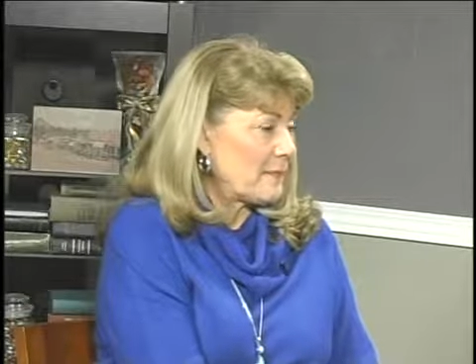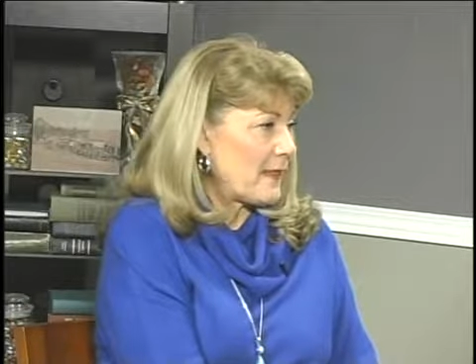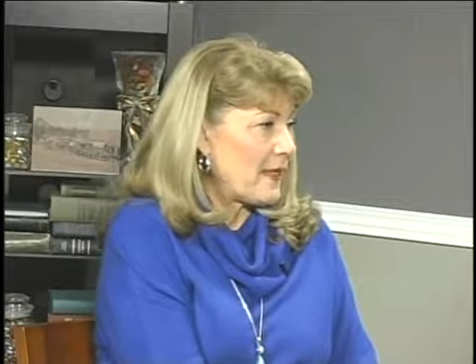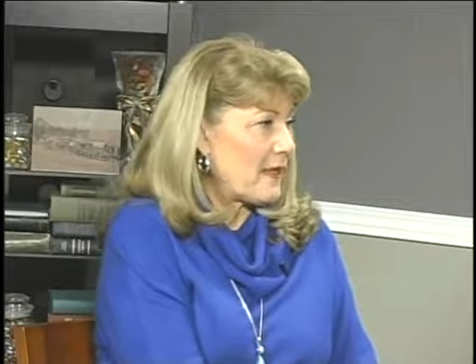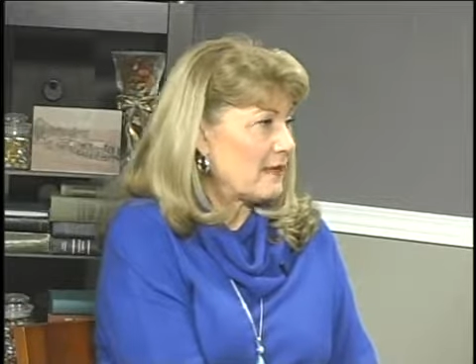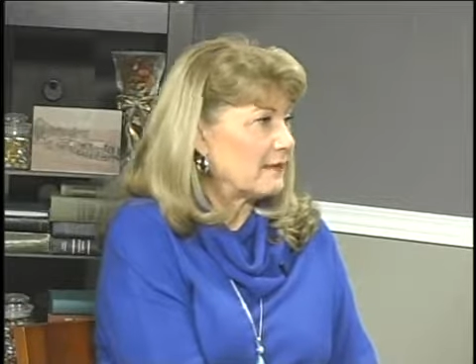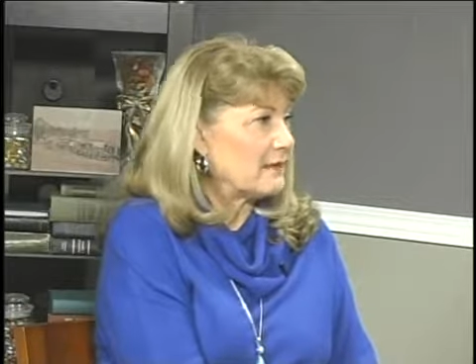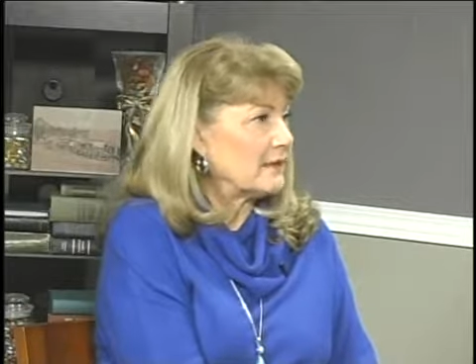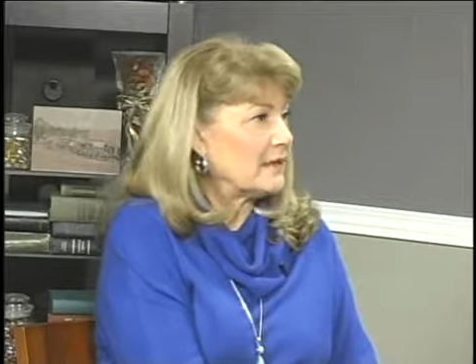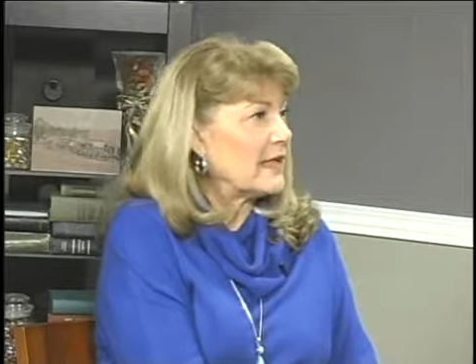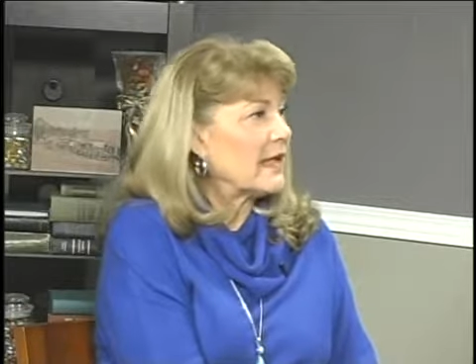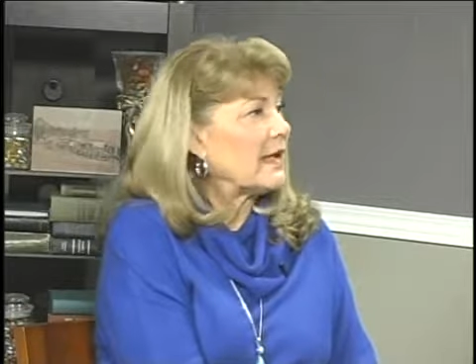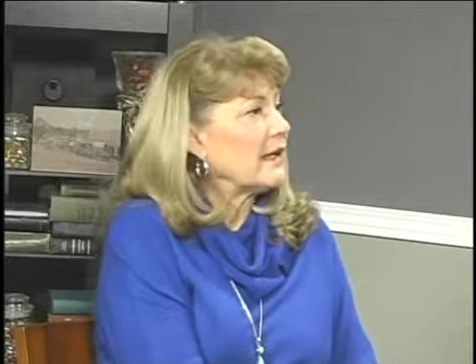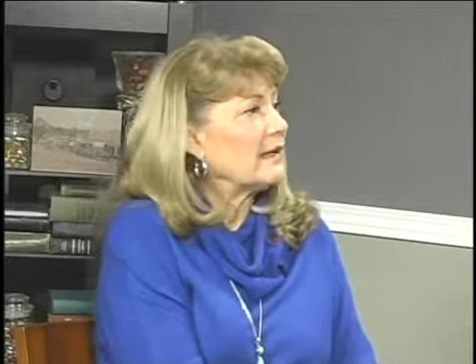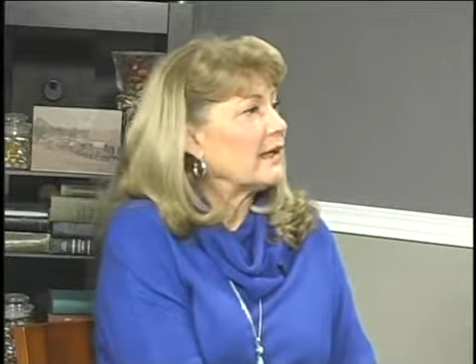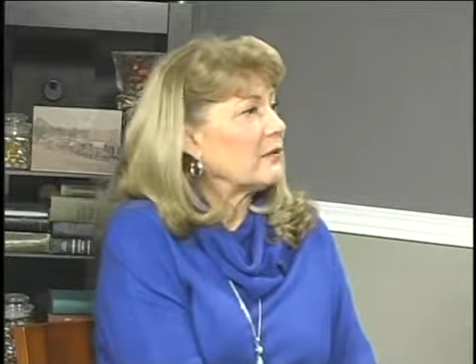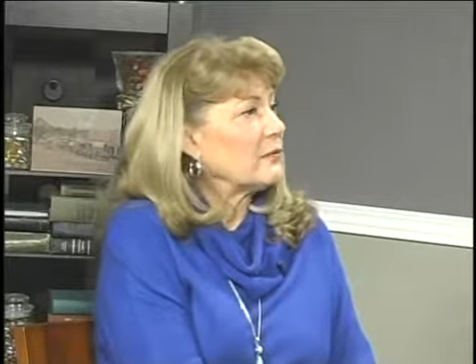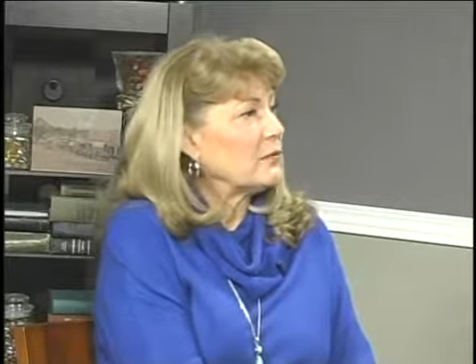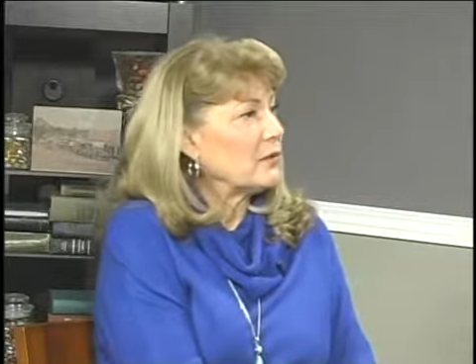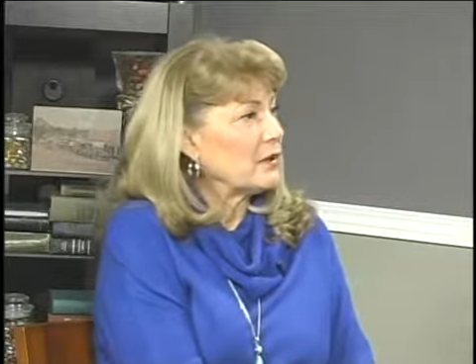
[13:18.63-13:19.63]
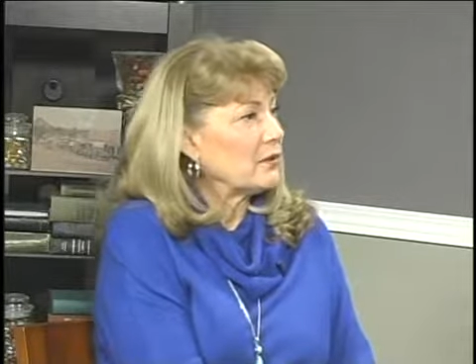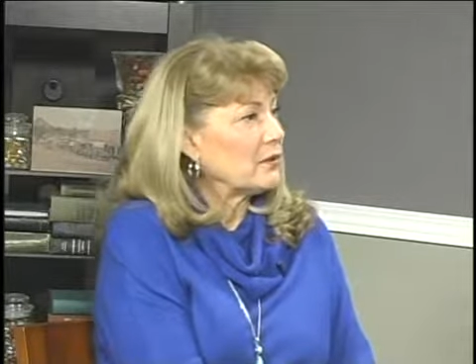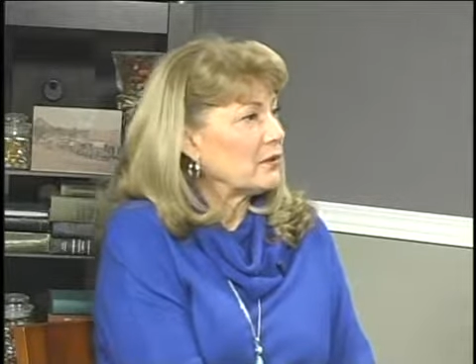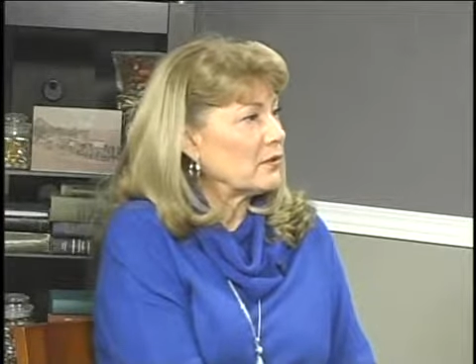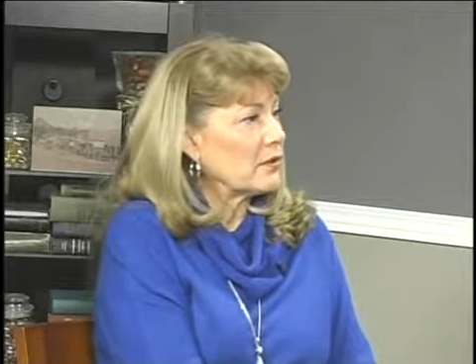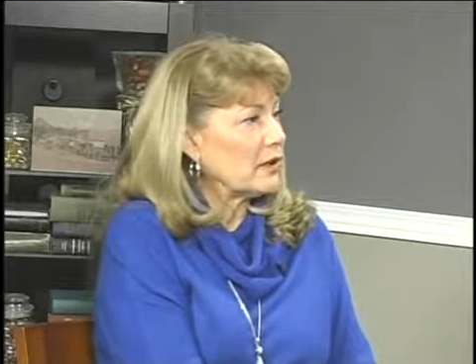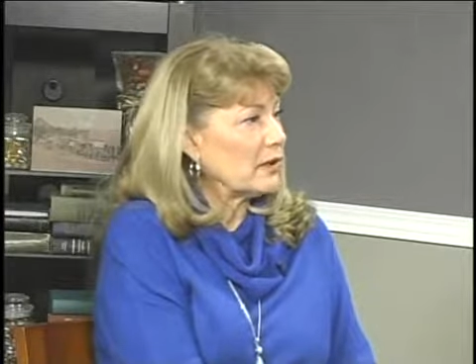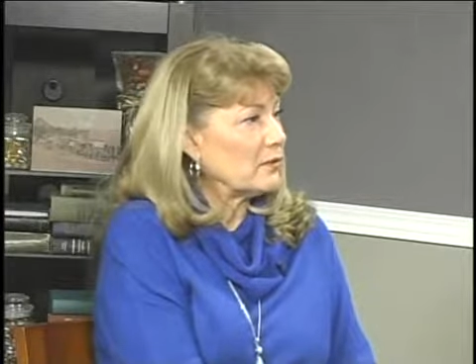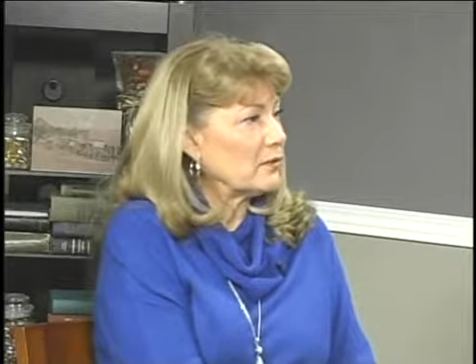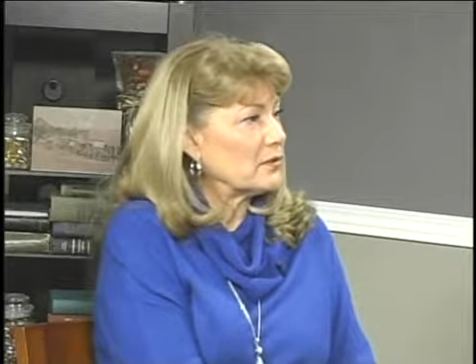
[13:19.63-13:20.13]
And the land at Willow
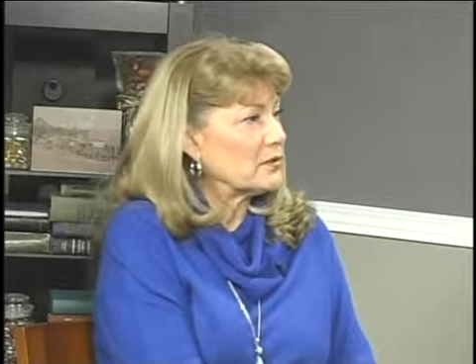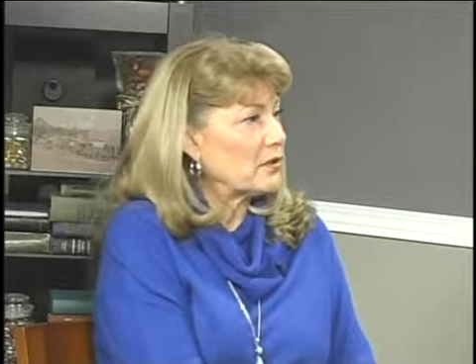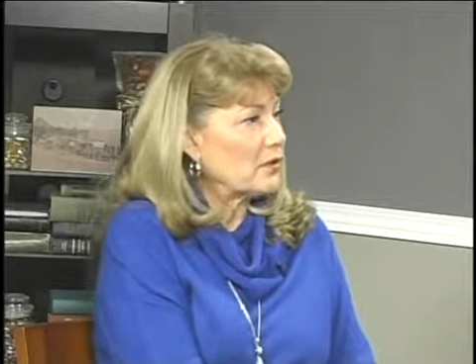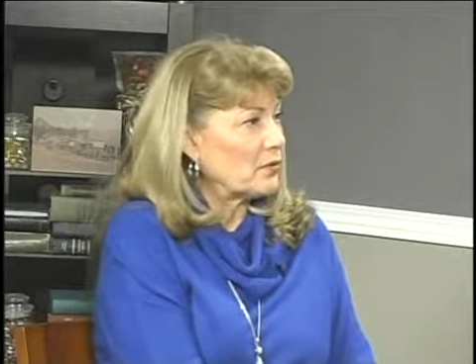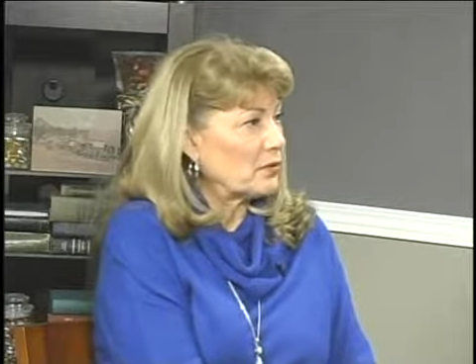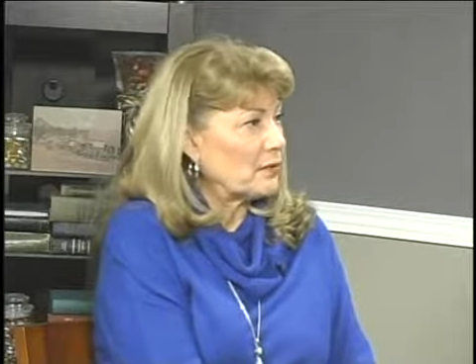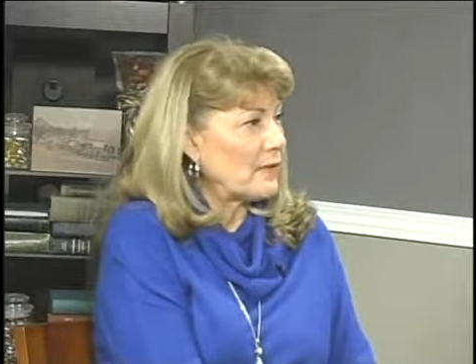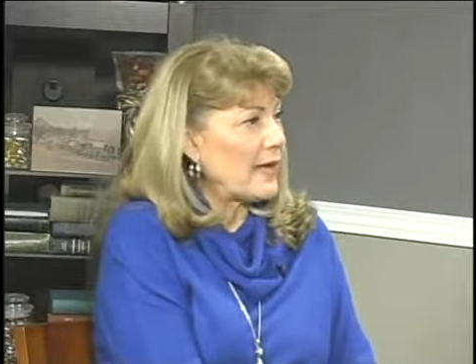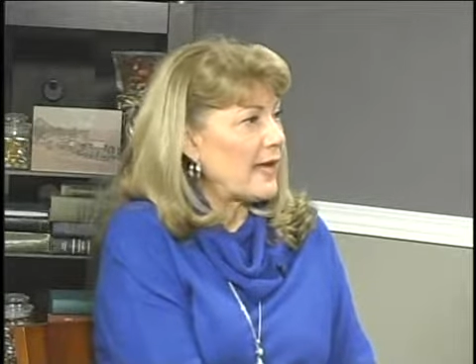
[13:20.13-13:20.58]
Creek was owned